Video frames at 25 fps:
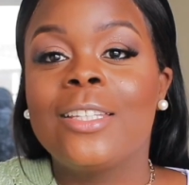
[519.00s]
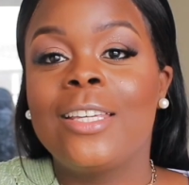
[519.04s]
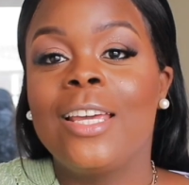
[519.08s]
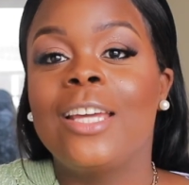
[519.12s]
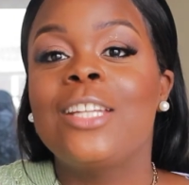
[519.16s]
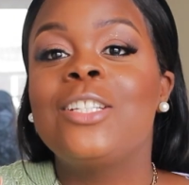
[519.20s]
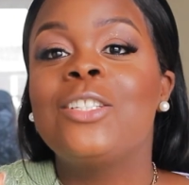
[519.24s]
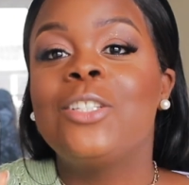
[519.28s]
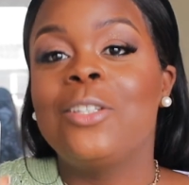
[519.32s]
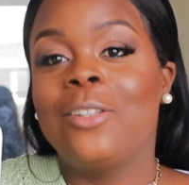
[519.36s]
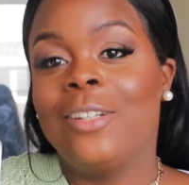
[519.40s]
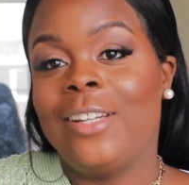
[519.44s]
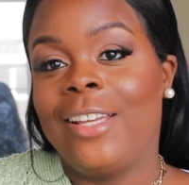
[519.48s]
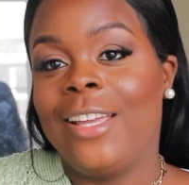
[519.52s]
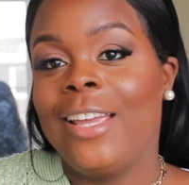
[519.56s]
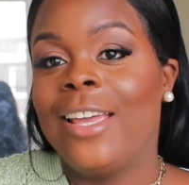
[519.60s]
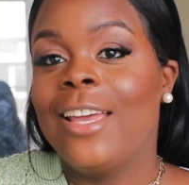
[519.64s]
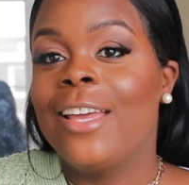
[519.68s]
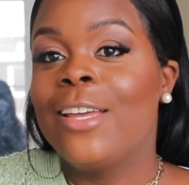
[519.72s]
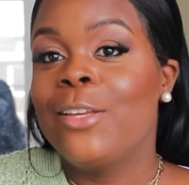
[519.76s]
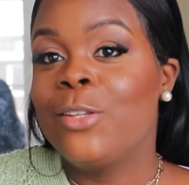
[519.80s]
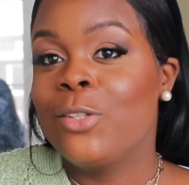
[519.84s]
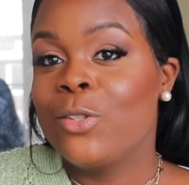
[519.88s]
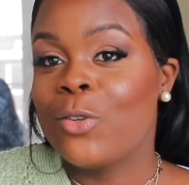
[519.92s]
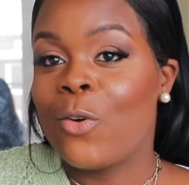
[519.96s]
get your
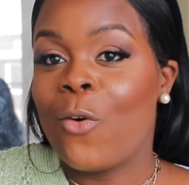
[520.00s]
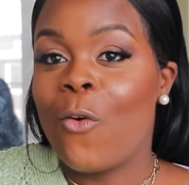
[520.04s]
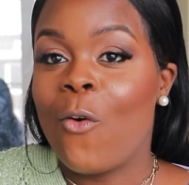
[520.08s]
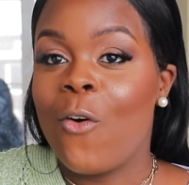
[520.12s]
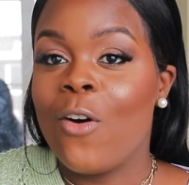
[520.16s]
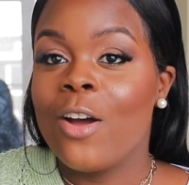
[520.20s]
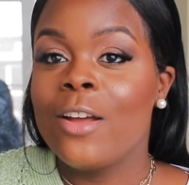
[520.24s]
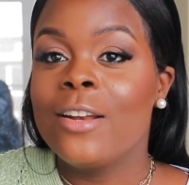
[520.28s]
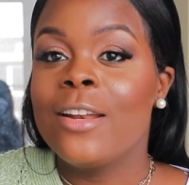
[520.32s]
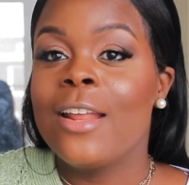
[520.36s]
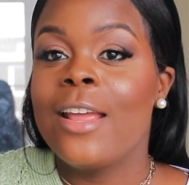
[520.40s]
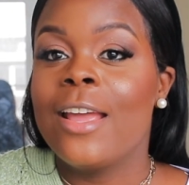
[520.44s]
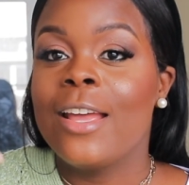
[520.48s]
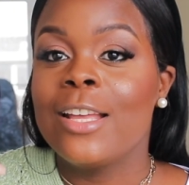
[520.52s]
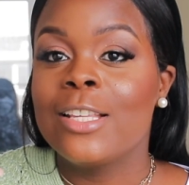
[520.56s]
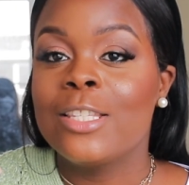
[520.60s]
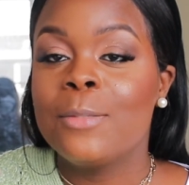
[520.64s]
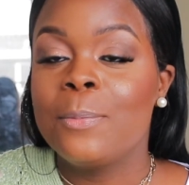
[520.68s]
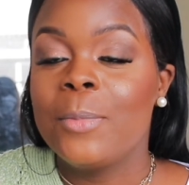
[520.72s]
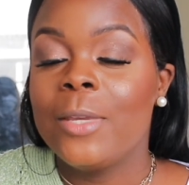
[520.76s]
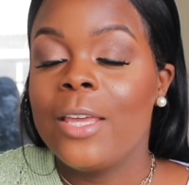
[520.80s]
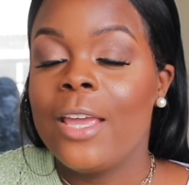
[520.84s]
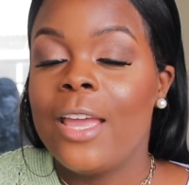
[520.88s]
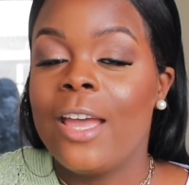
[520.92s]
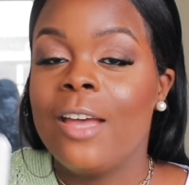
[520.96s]
hands on
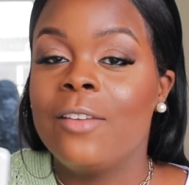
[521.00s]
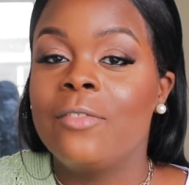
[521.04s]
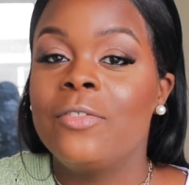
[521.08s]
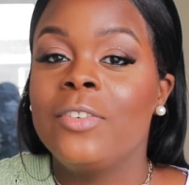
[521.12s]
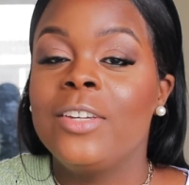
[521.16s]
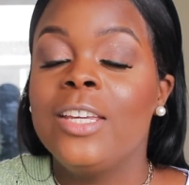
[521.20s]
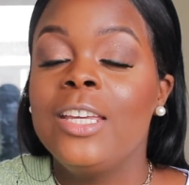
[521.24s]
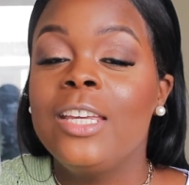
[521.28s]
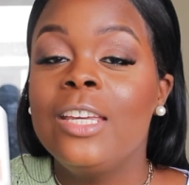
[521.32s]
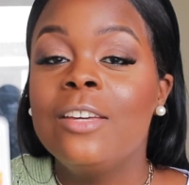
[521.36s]
SPF.